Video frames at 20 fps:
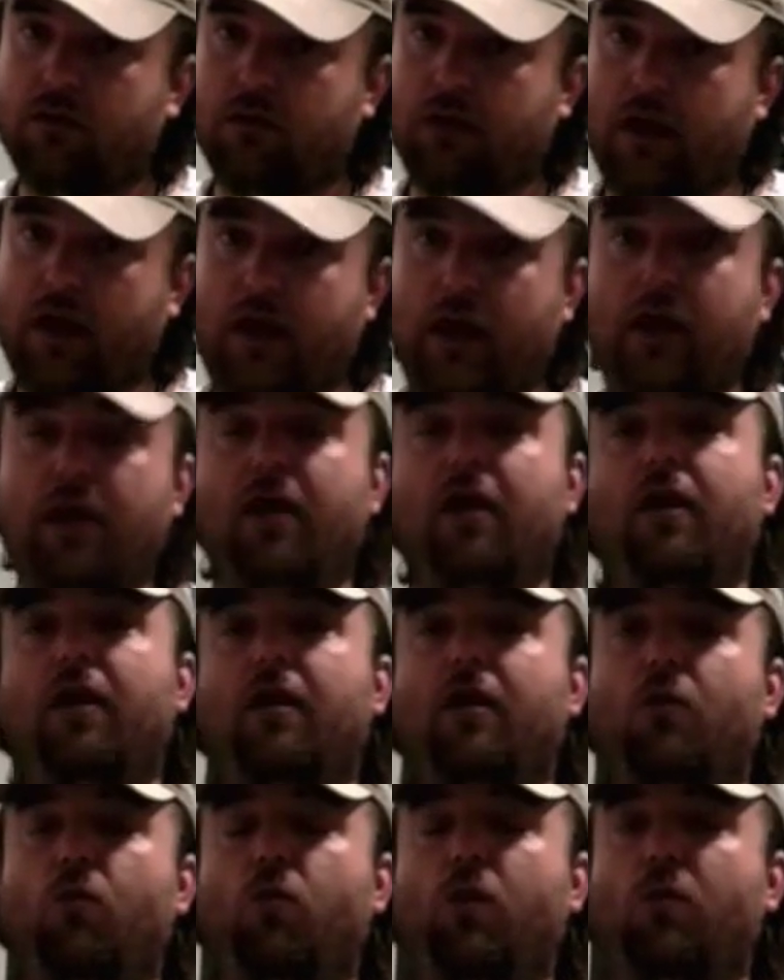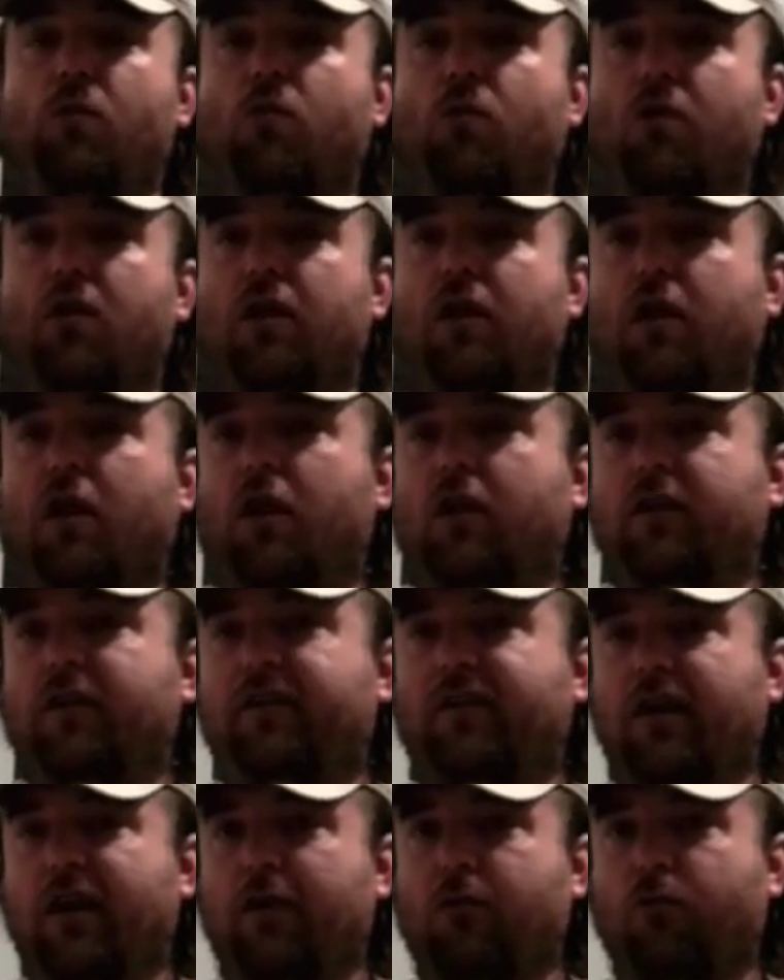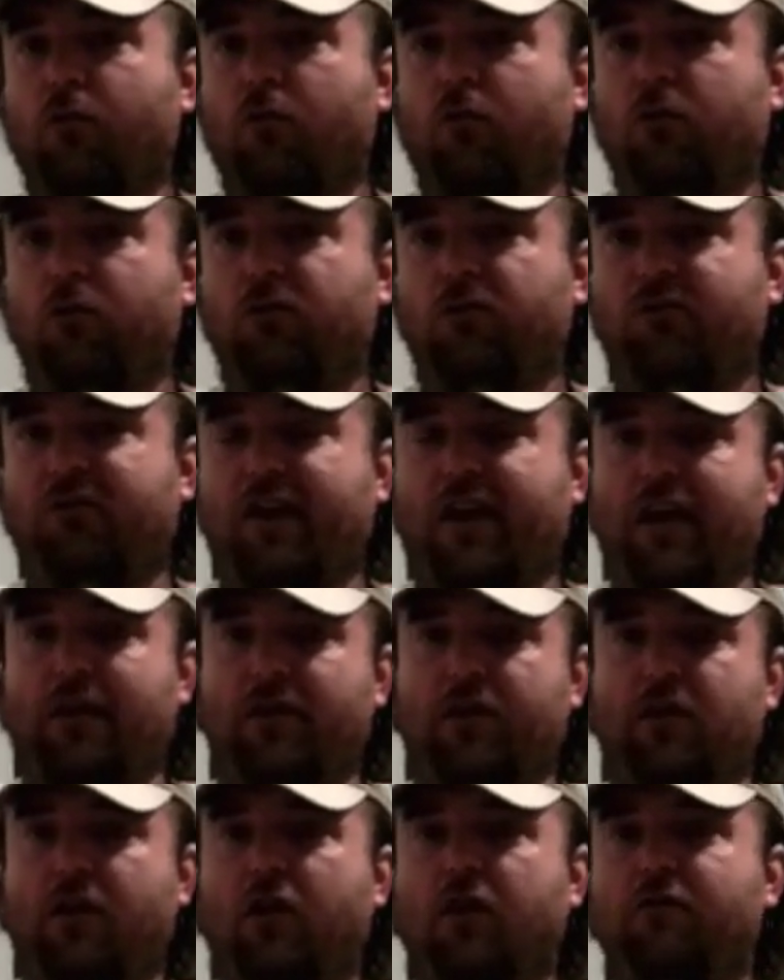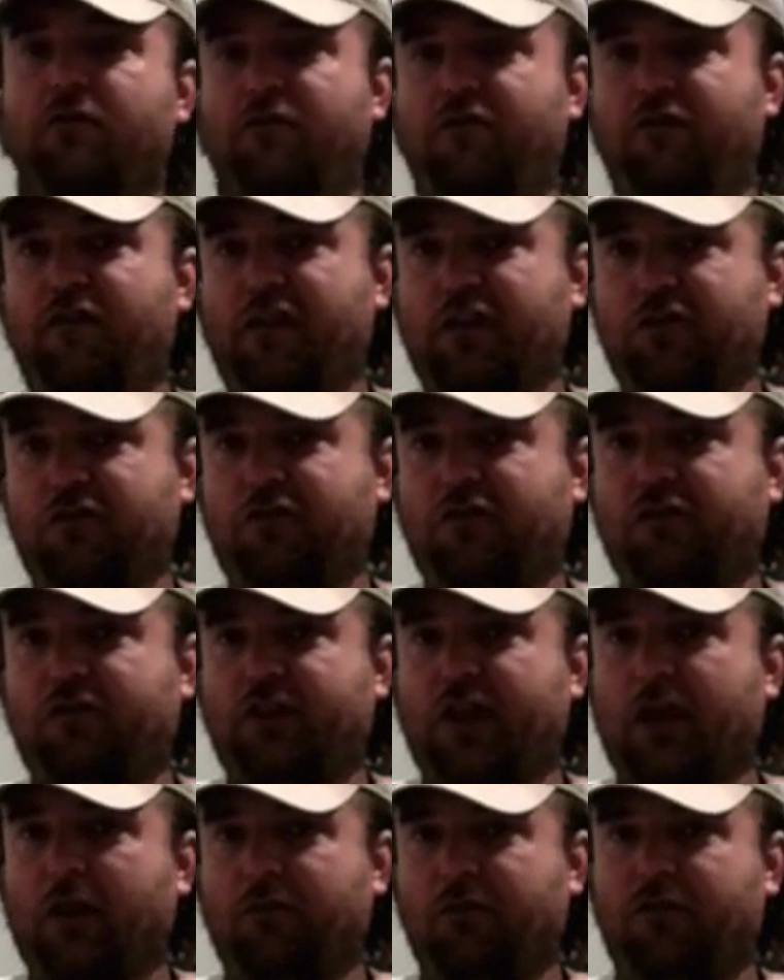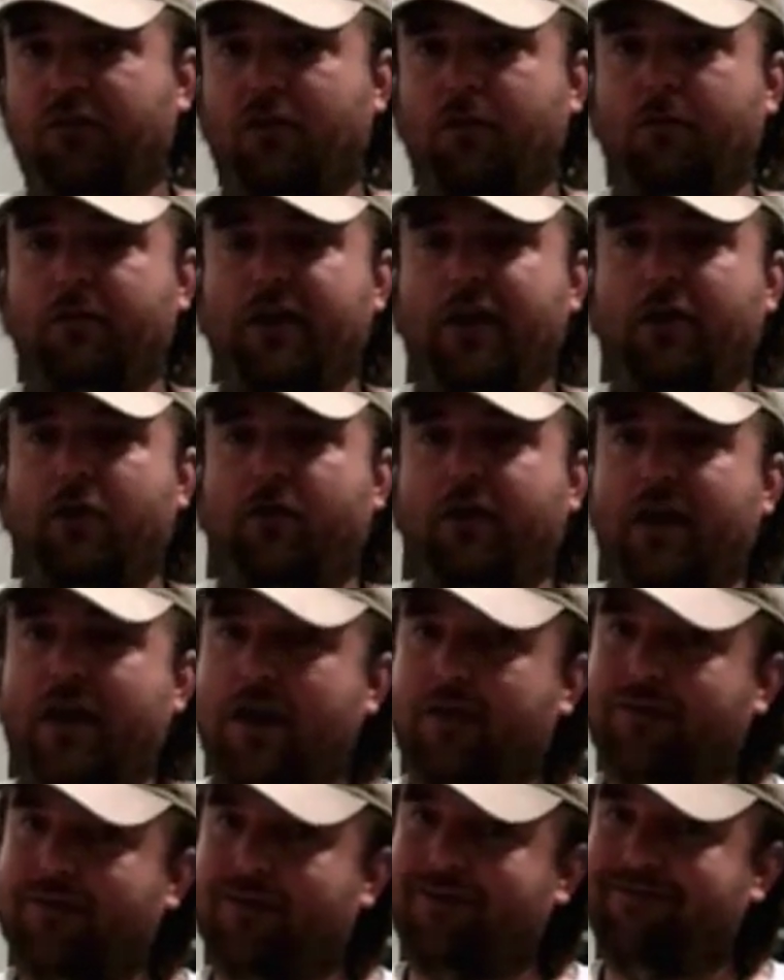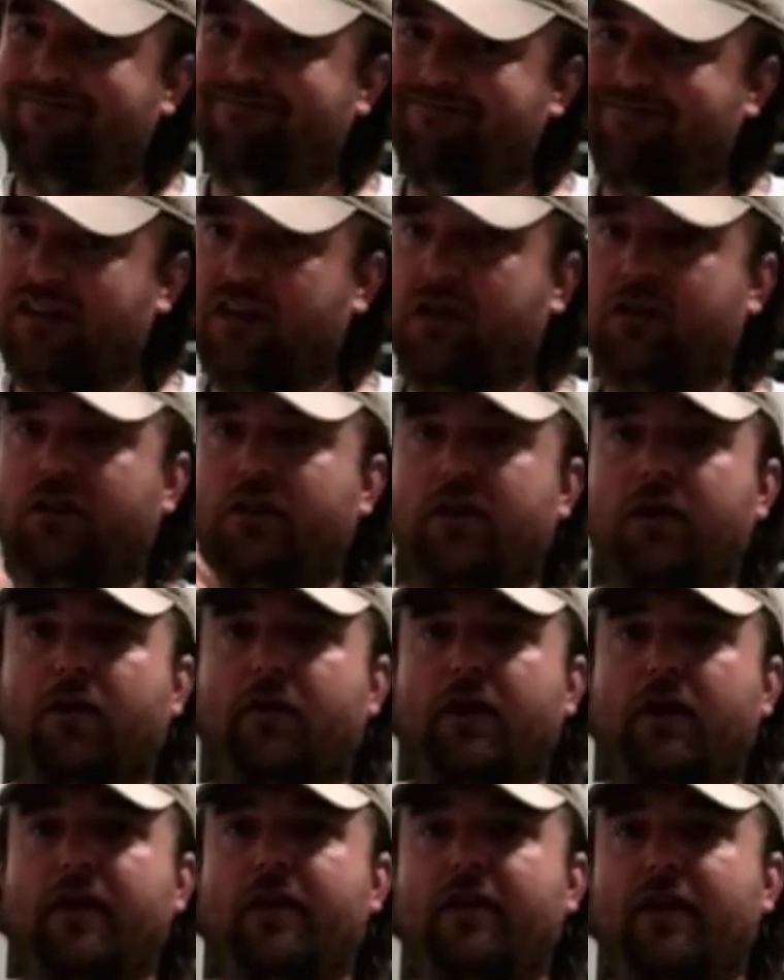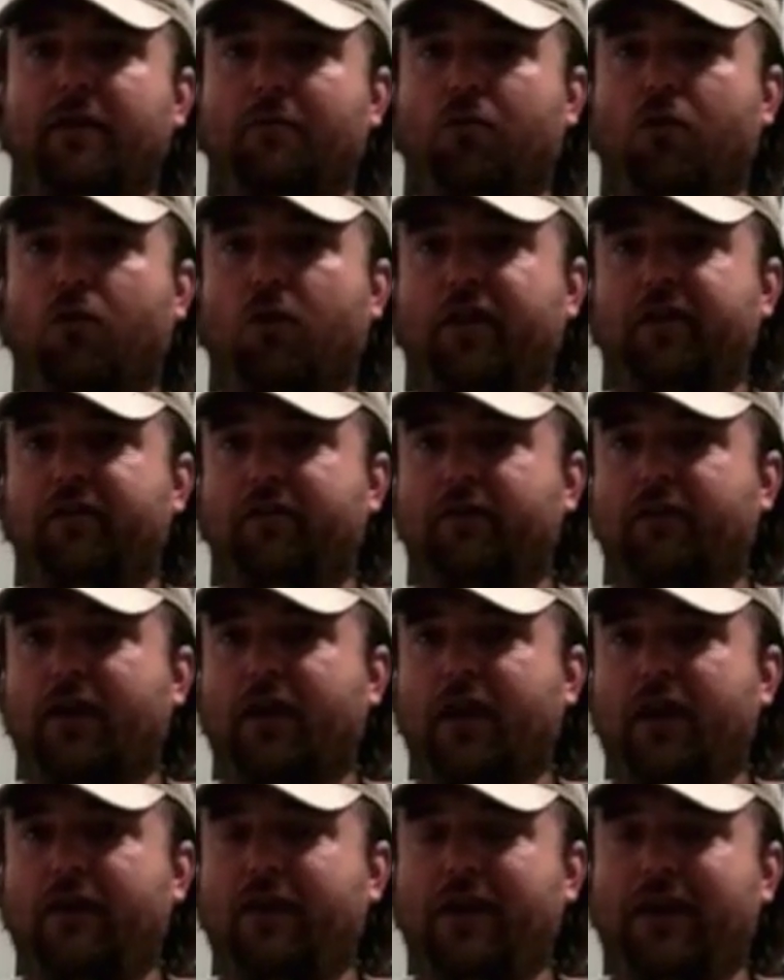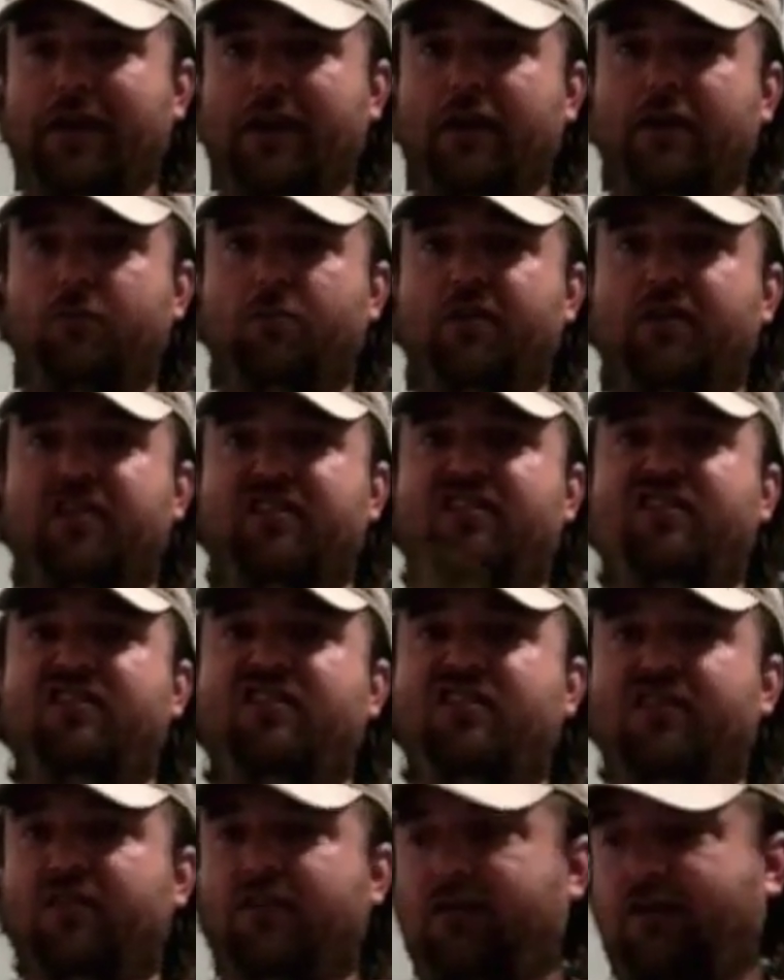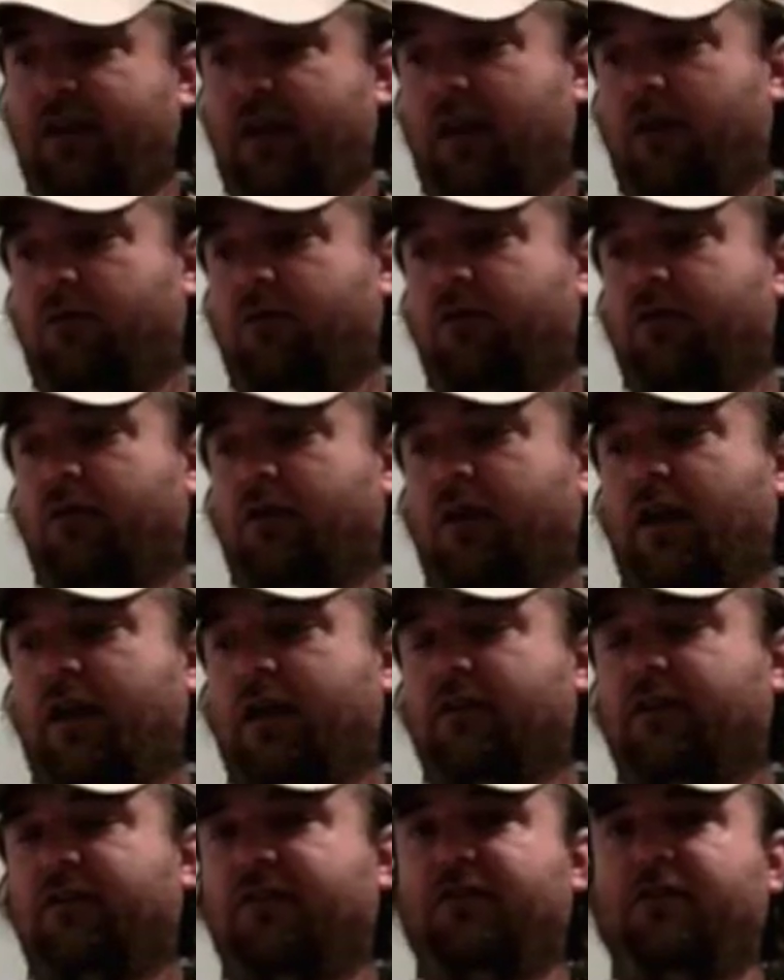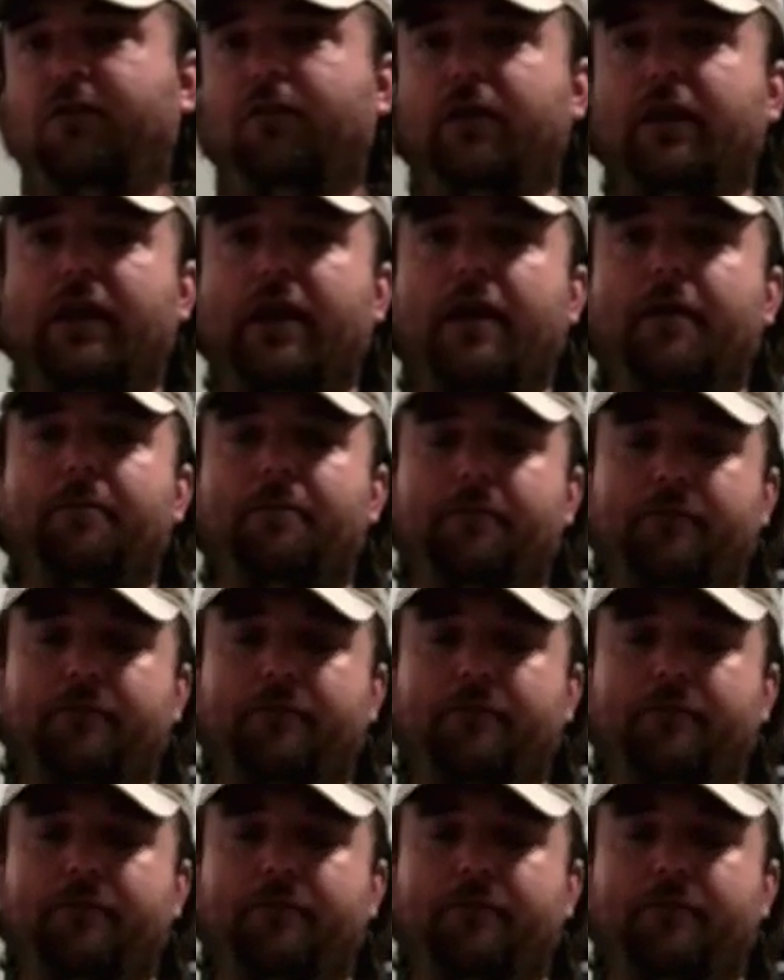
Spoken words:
Okay? We want untied rolls to have an unfinished sound to them. They don't have a clear ending point. Okay? They end with a z sound. Okay? Listen to it again.